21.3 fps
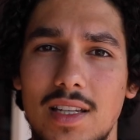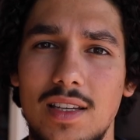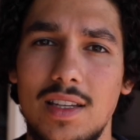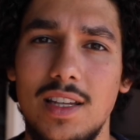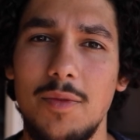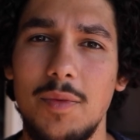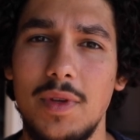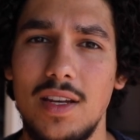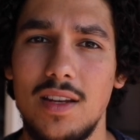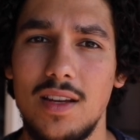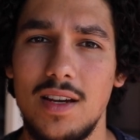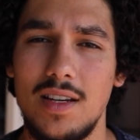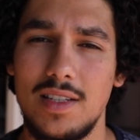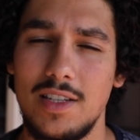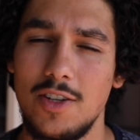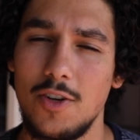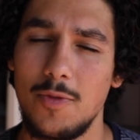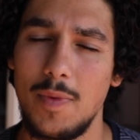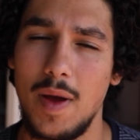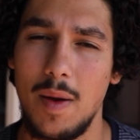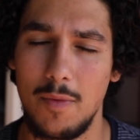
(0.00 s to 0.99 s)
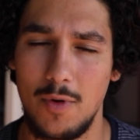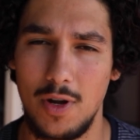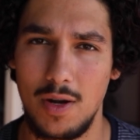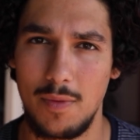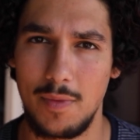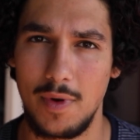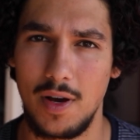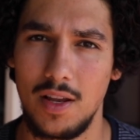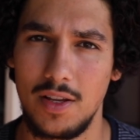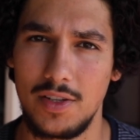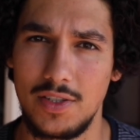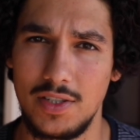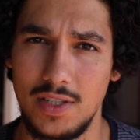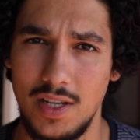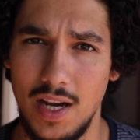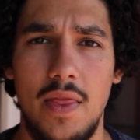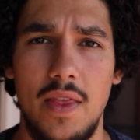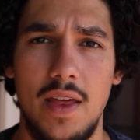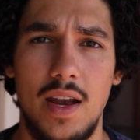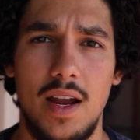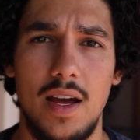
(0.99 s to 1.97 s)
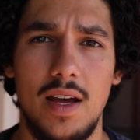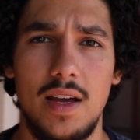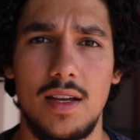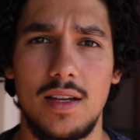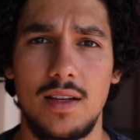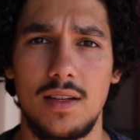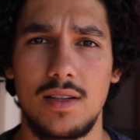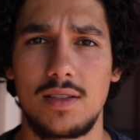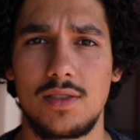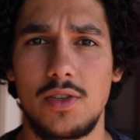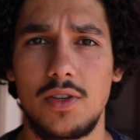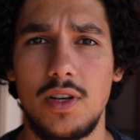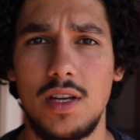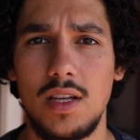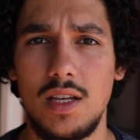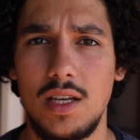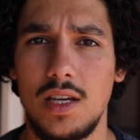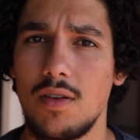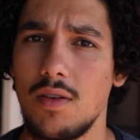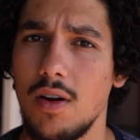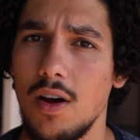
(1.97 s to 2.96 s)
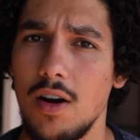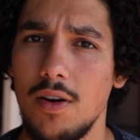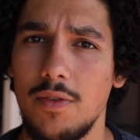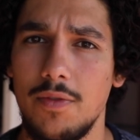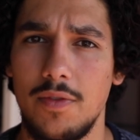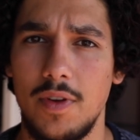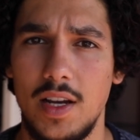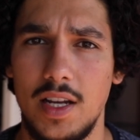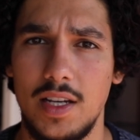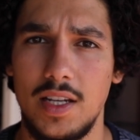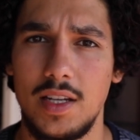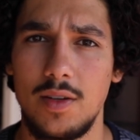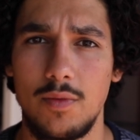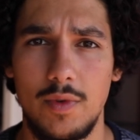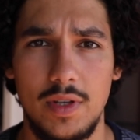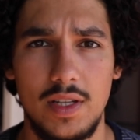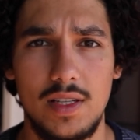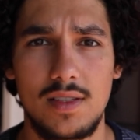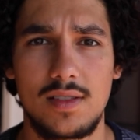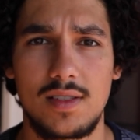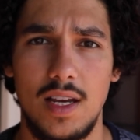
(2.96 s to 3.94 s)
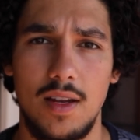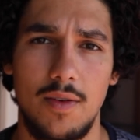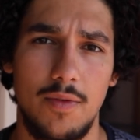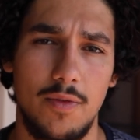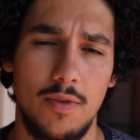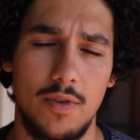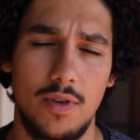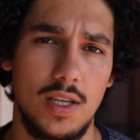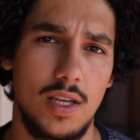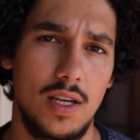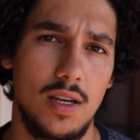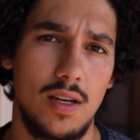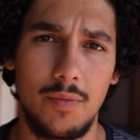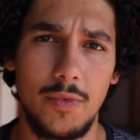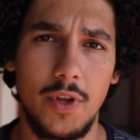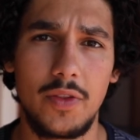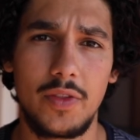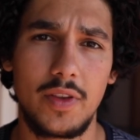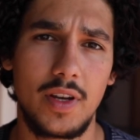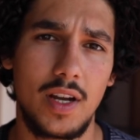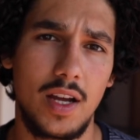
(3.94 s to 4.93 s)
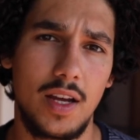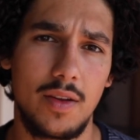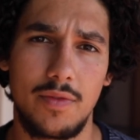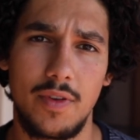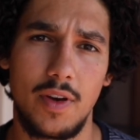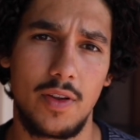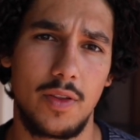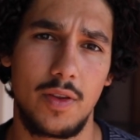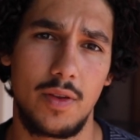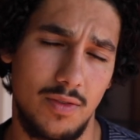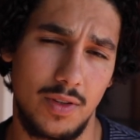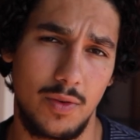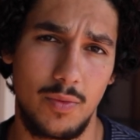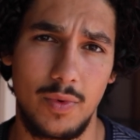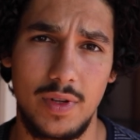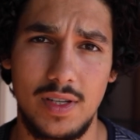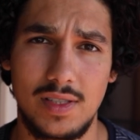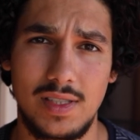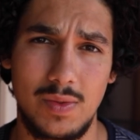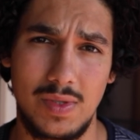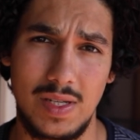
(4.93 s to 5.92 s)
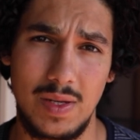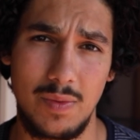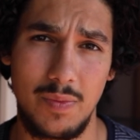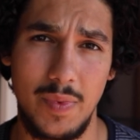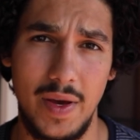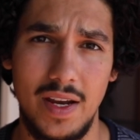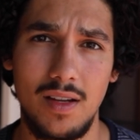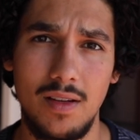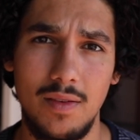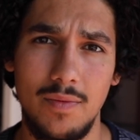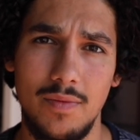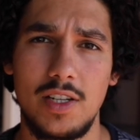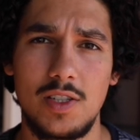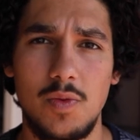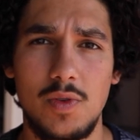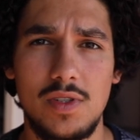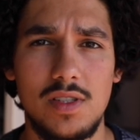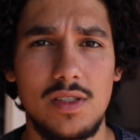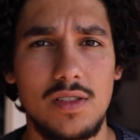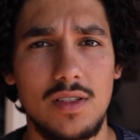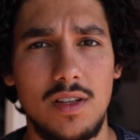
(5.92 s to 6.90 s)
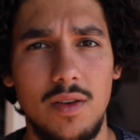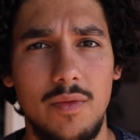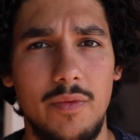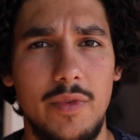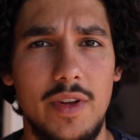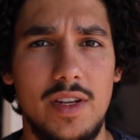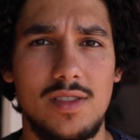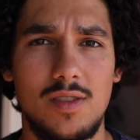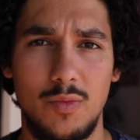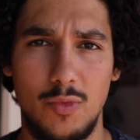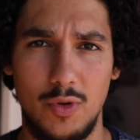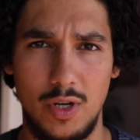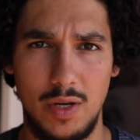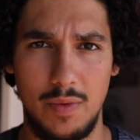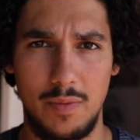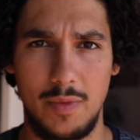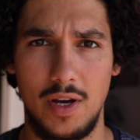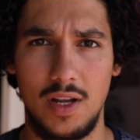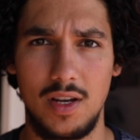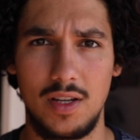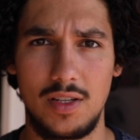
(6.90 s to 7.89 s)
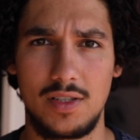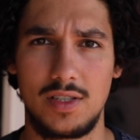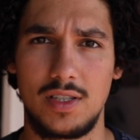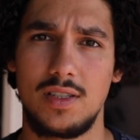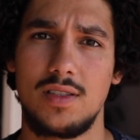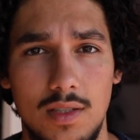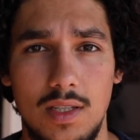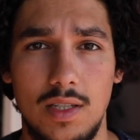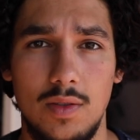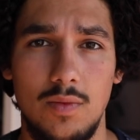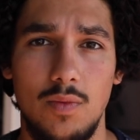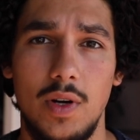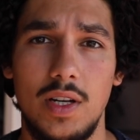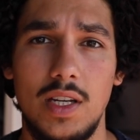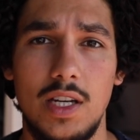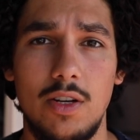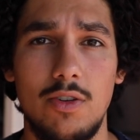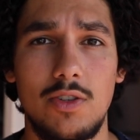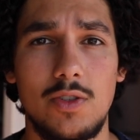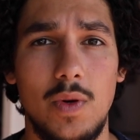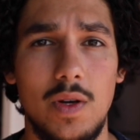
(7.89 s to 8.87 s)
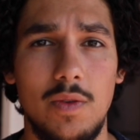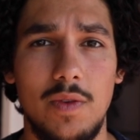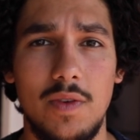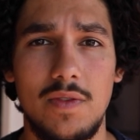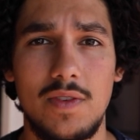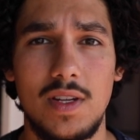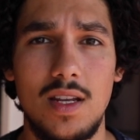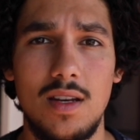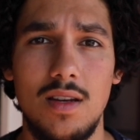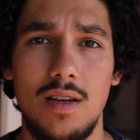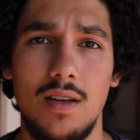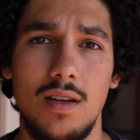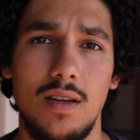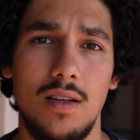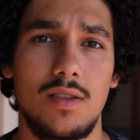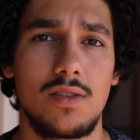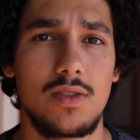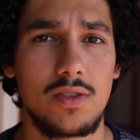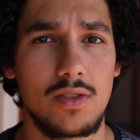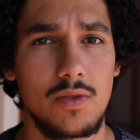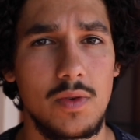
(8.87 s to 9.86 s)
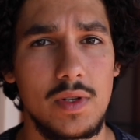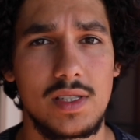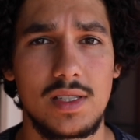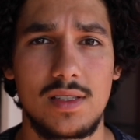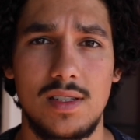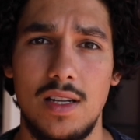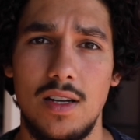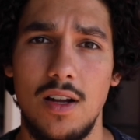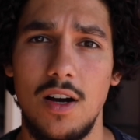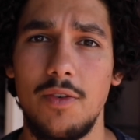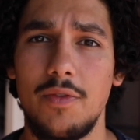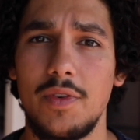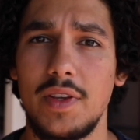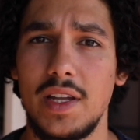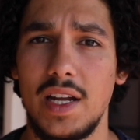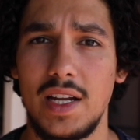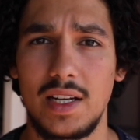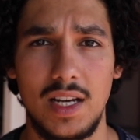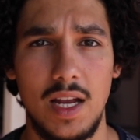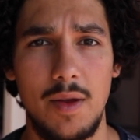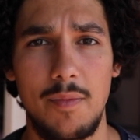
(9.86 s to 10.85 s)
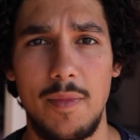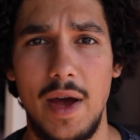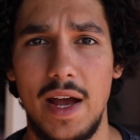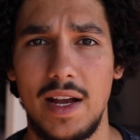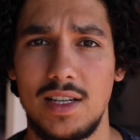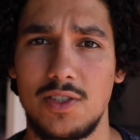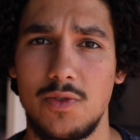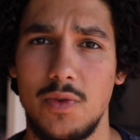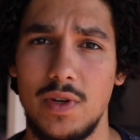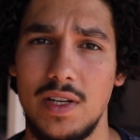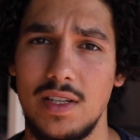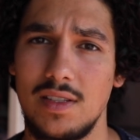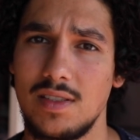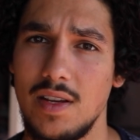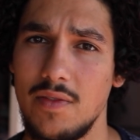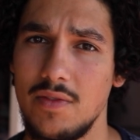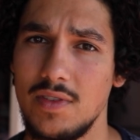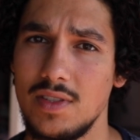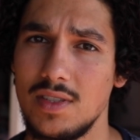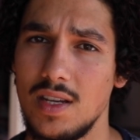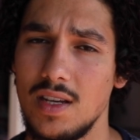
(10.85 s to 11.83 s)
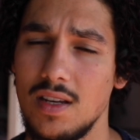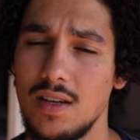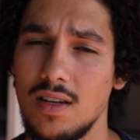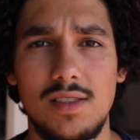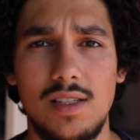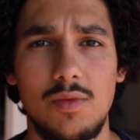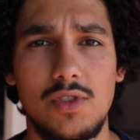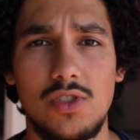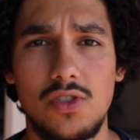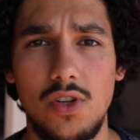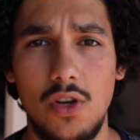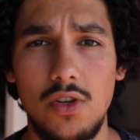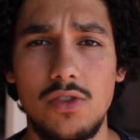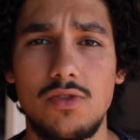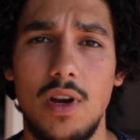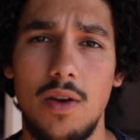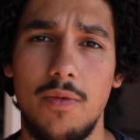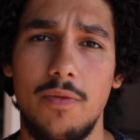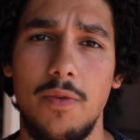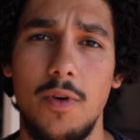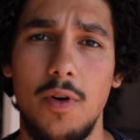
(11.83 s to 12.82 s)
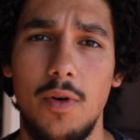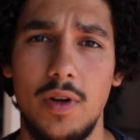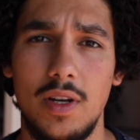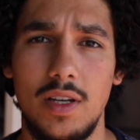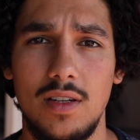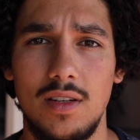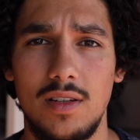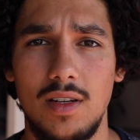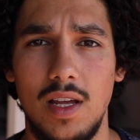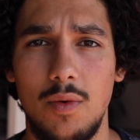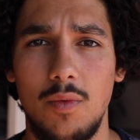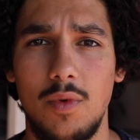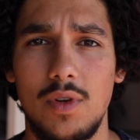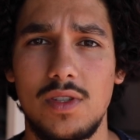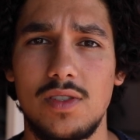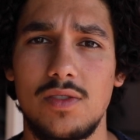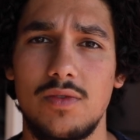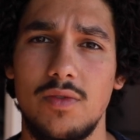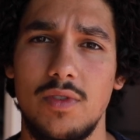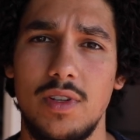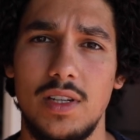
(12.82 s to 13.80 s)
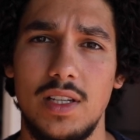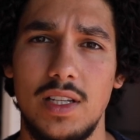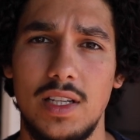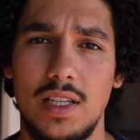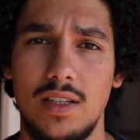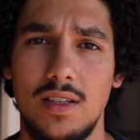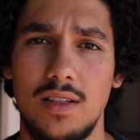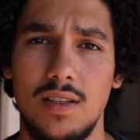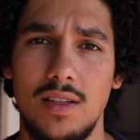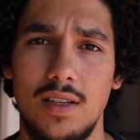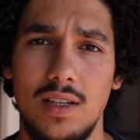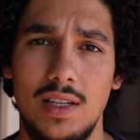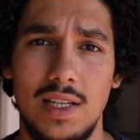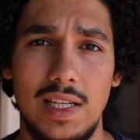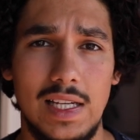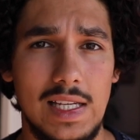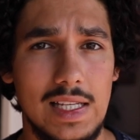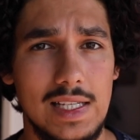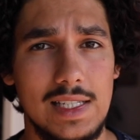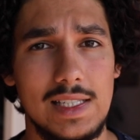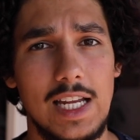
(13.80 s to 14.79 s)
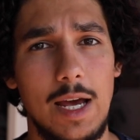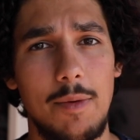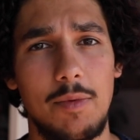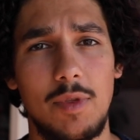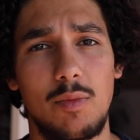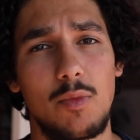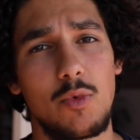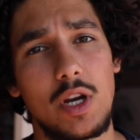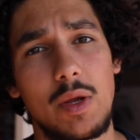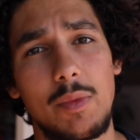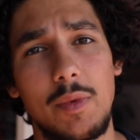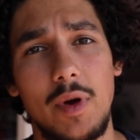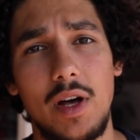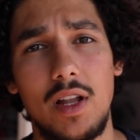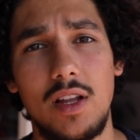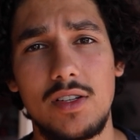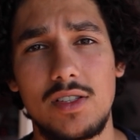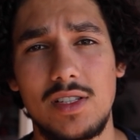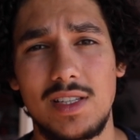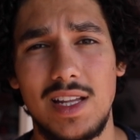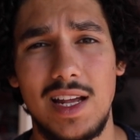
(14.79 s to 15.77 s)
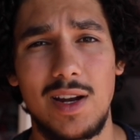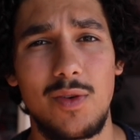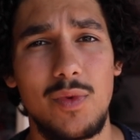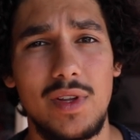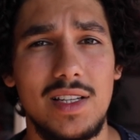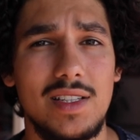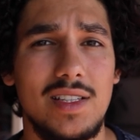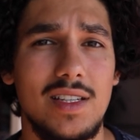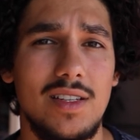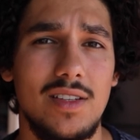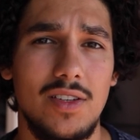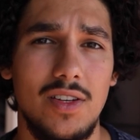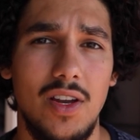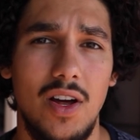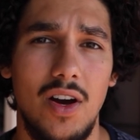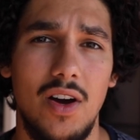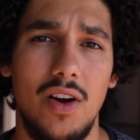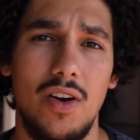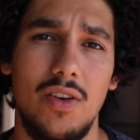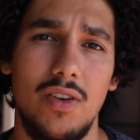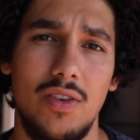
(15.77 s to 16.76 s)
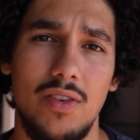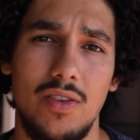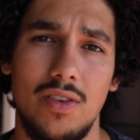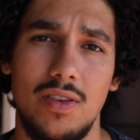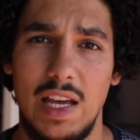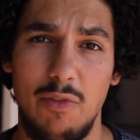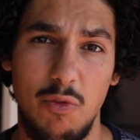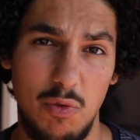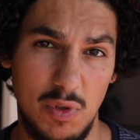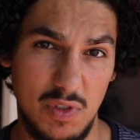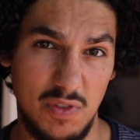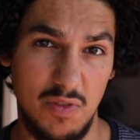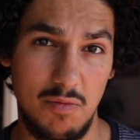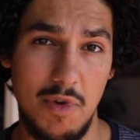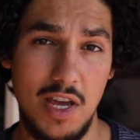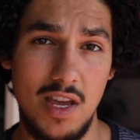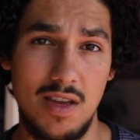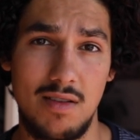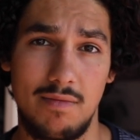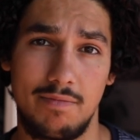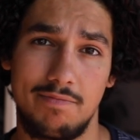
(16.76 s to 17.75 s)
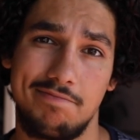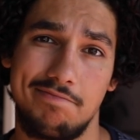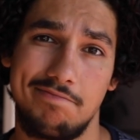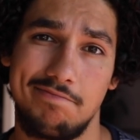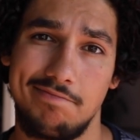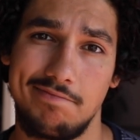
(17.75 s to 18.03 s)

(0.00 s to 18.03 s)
didn't give me any idea about marine biology. And then I took a year off and I did real estate for a year. Not that I thought that real estate was any better, I just wasn't convinced on marine biology. So 1 year in 2015, took 2016 off, and then I came back in 2017. It was so straightforward, and it wasn't really in depth in marine biology that I really didn't know if it was for me.